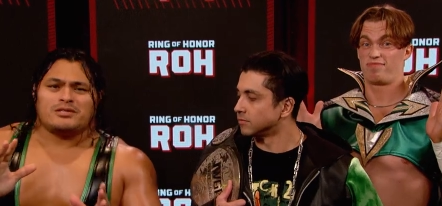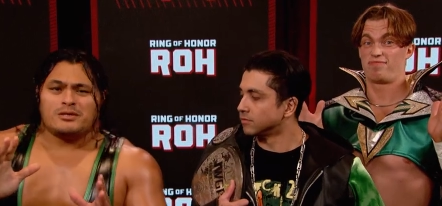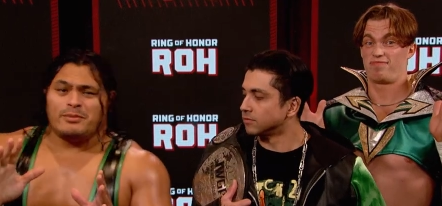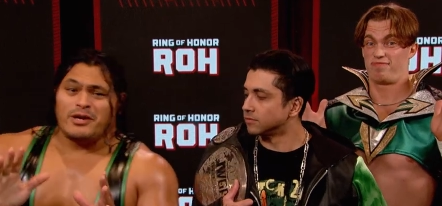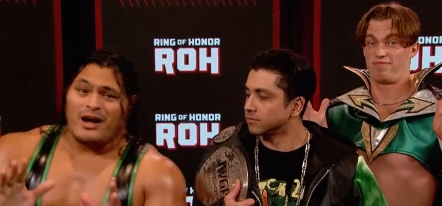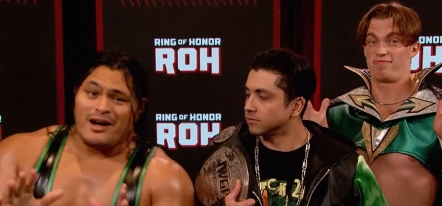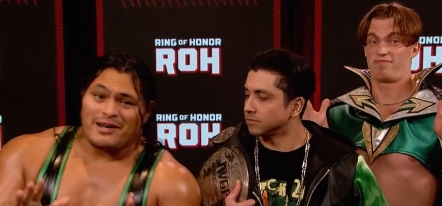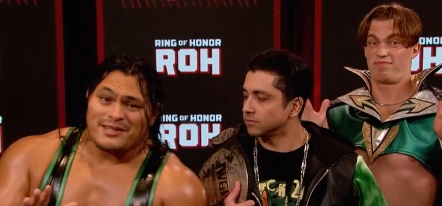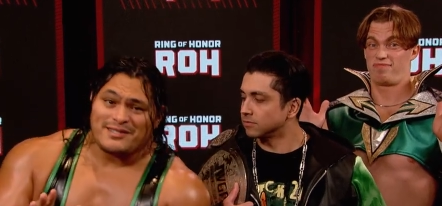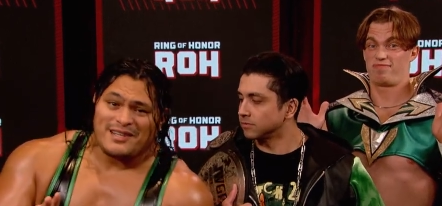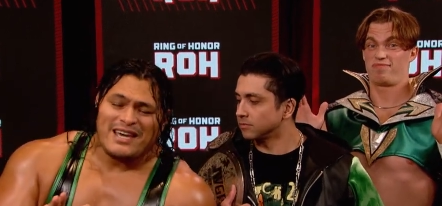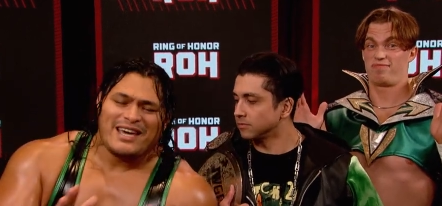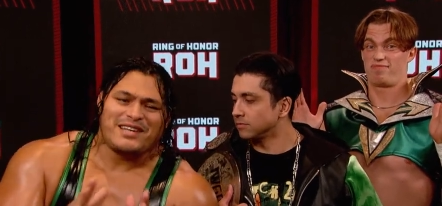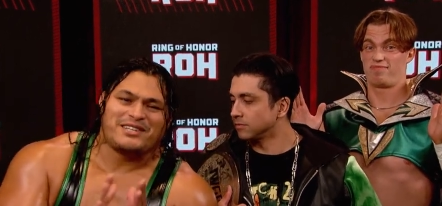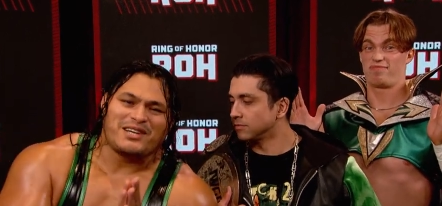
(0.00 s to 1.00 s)
Speaker 1: to be honest,
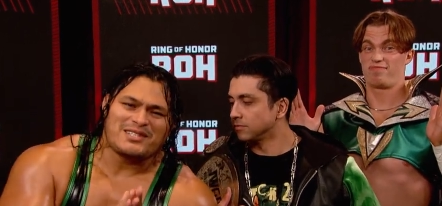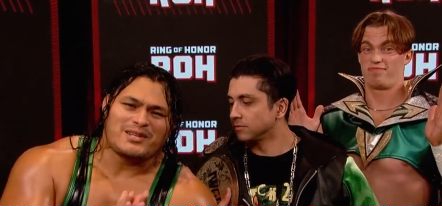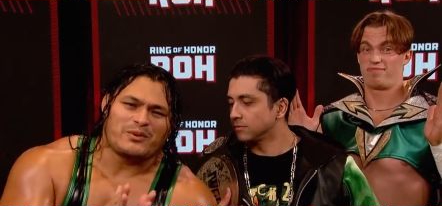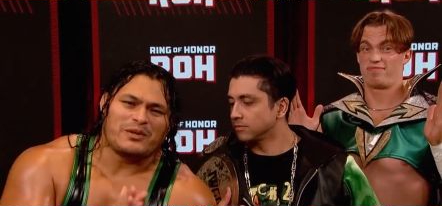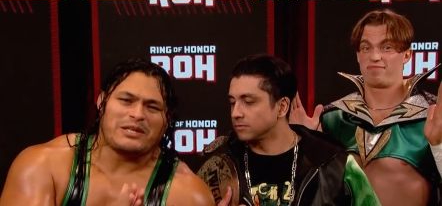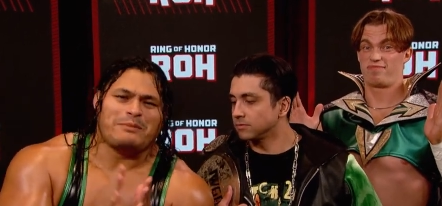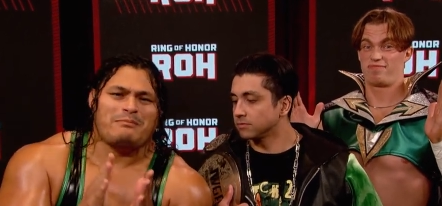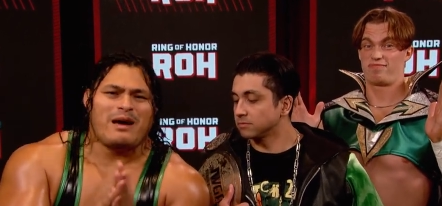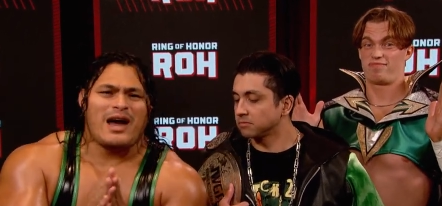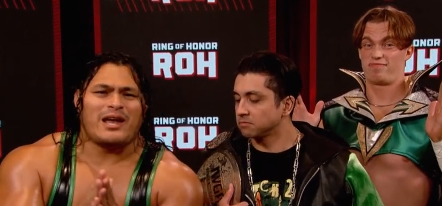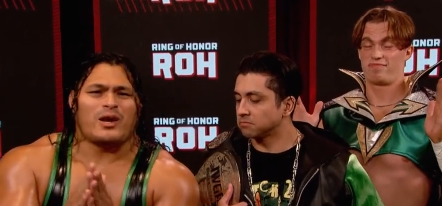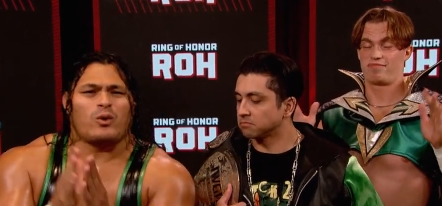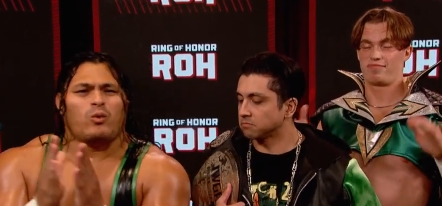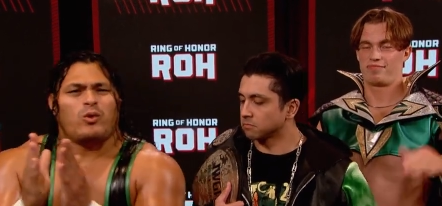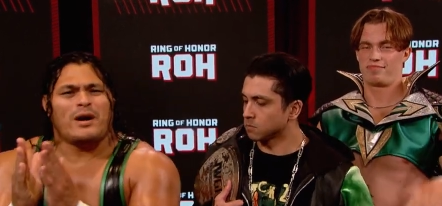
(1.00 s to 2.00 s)
it doesn't really
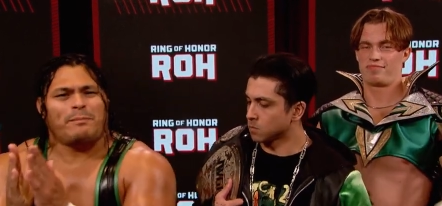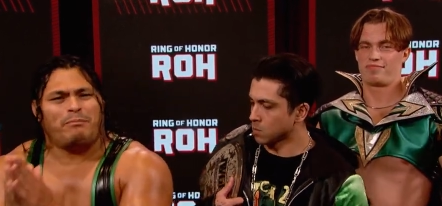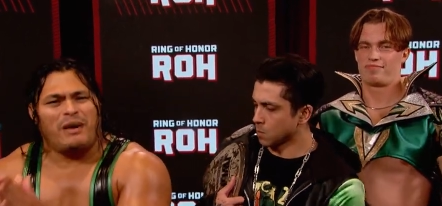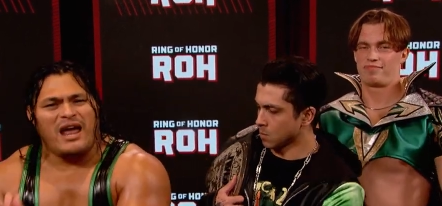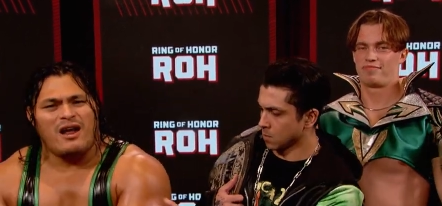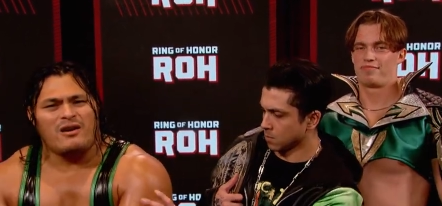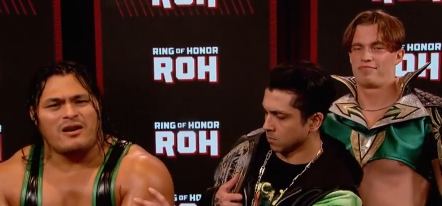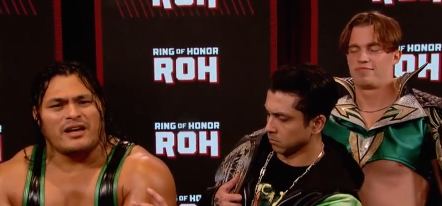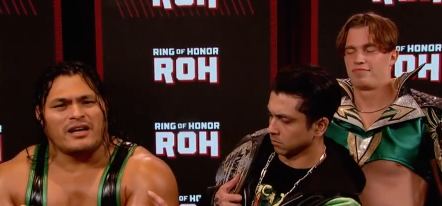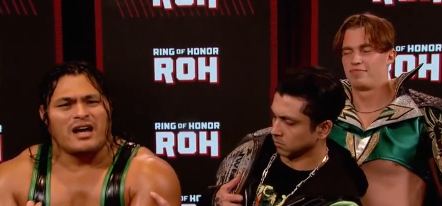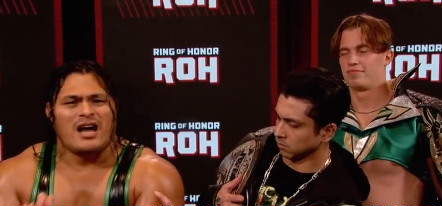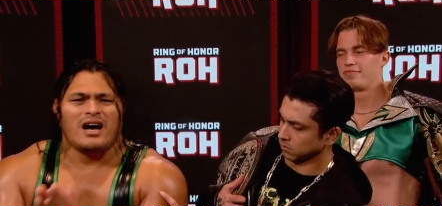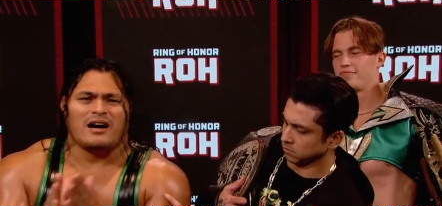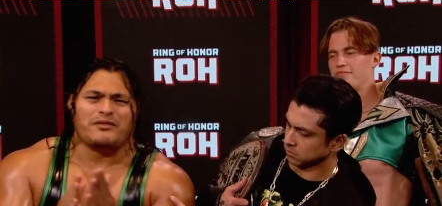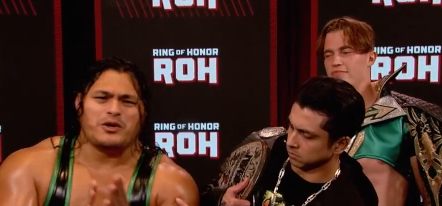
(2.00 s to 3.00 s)
matter what pairing
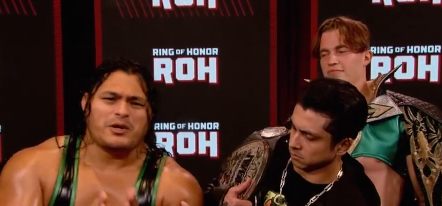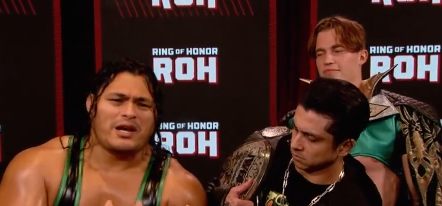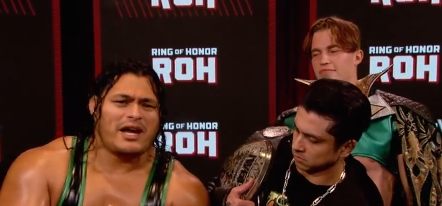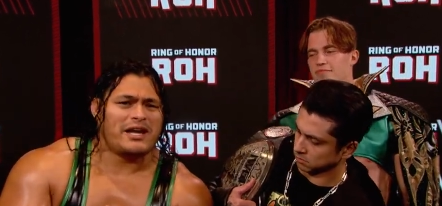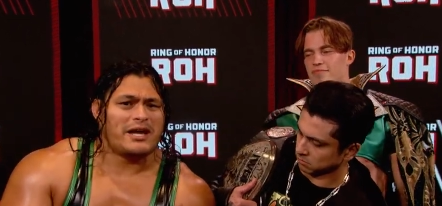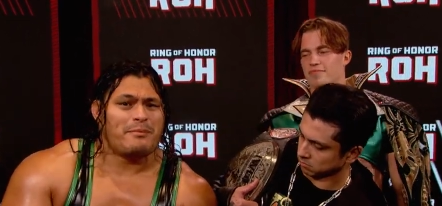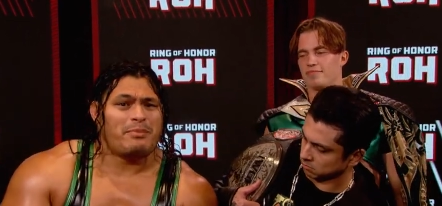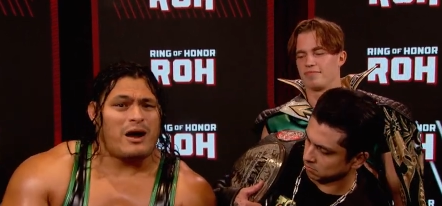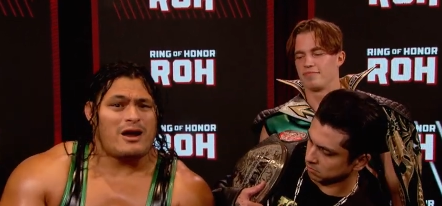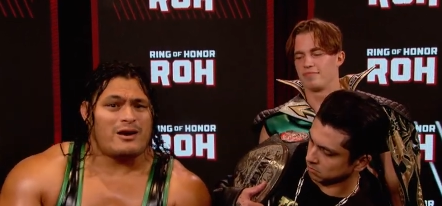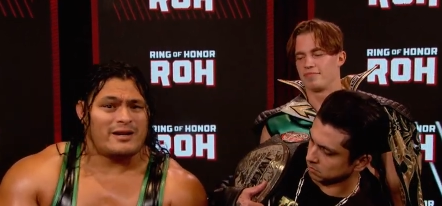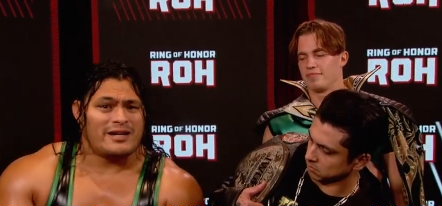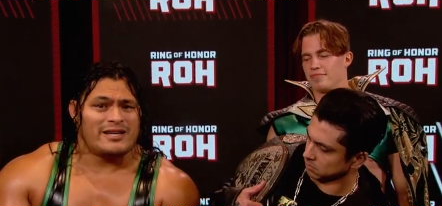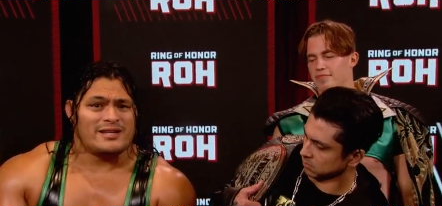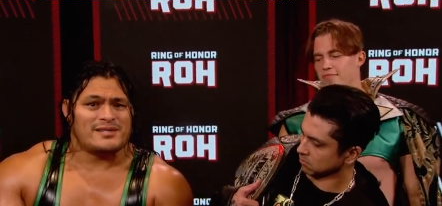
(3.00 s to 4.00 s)
of the United Empire
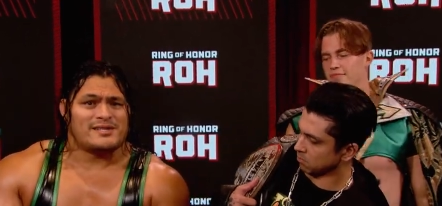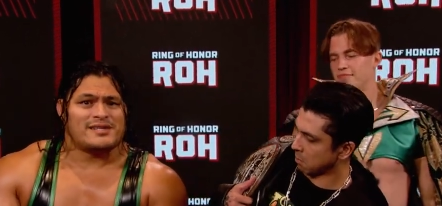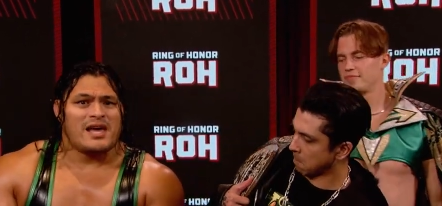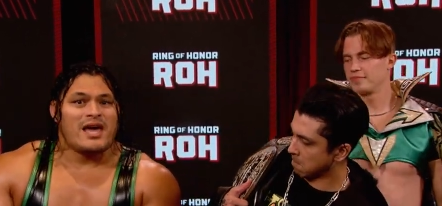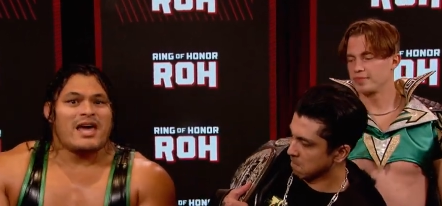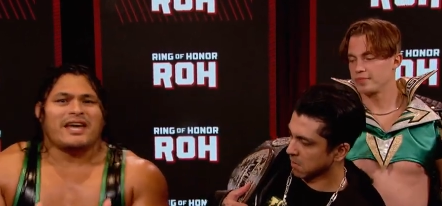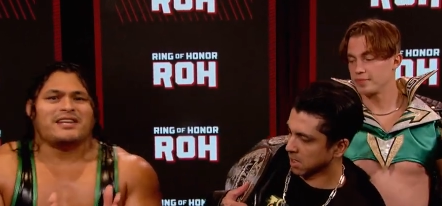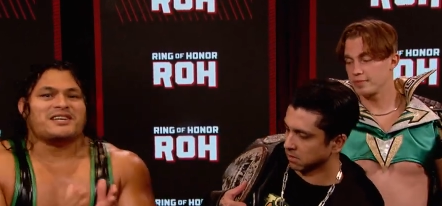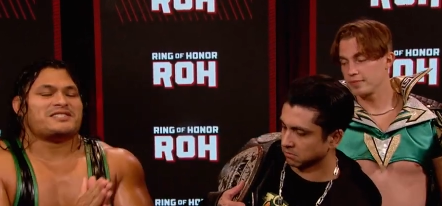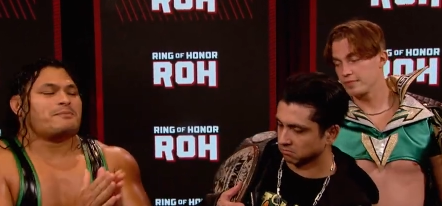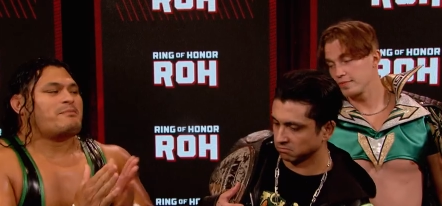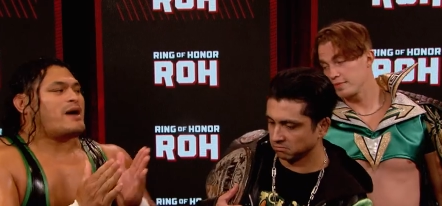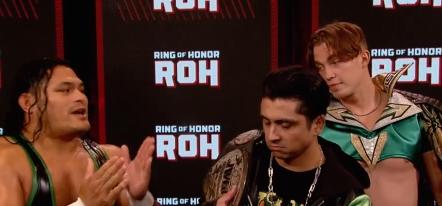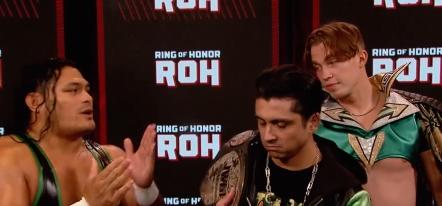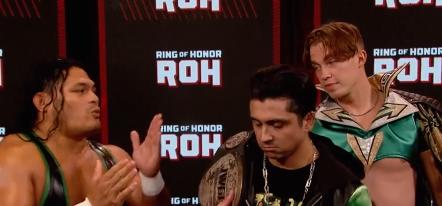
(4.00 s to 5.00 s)
it is. It doesn't
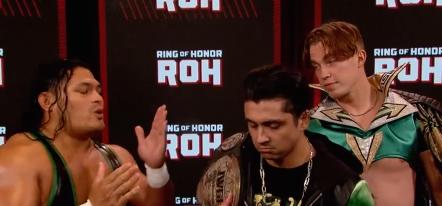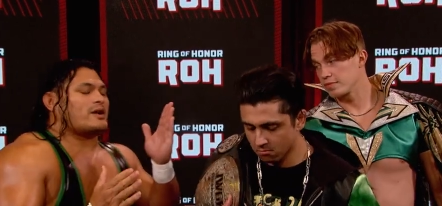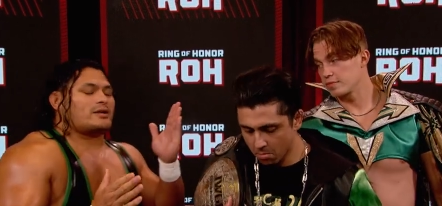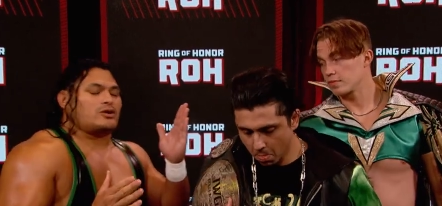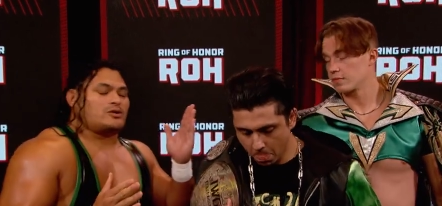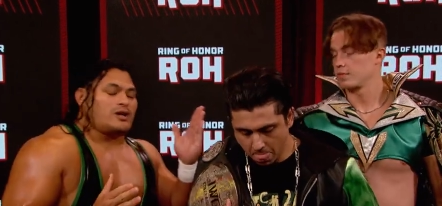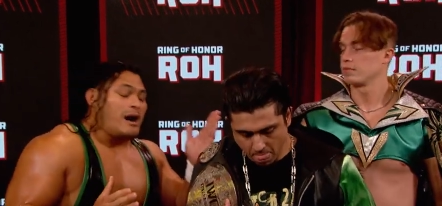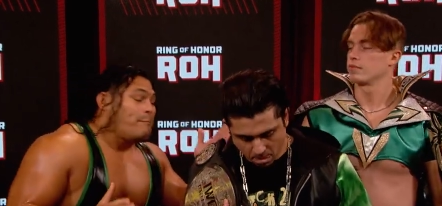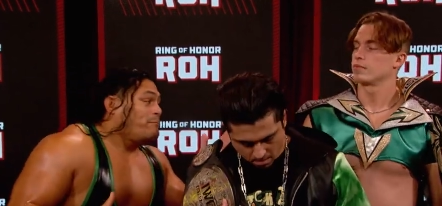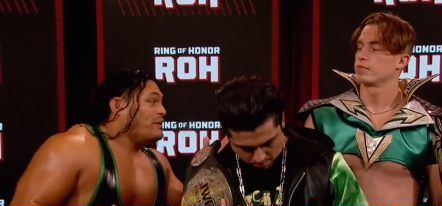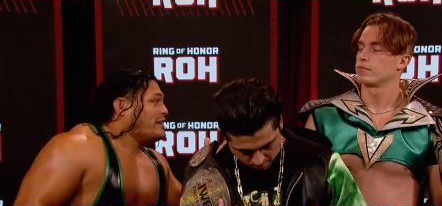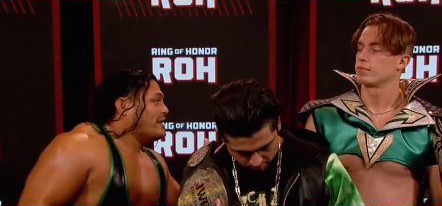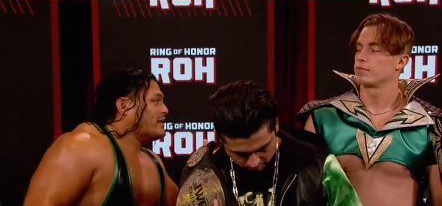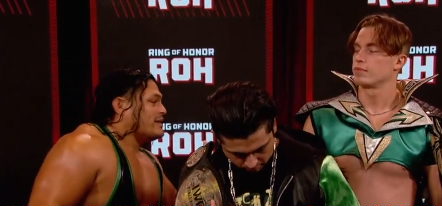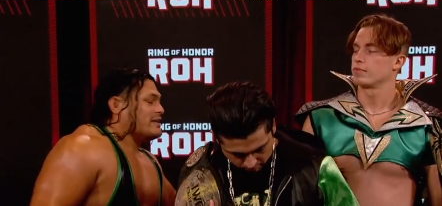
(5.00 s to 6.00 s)
matter what company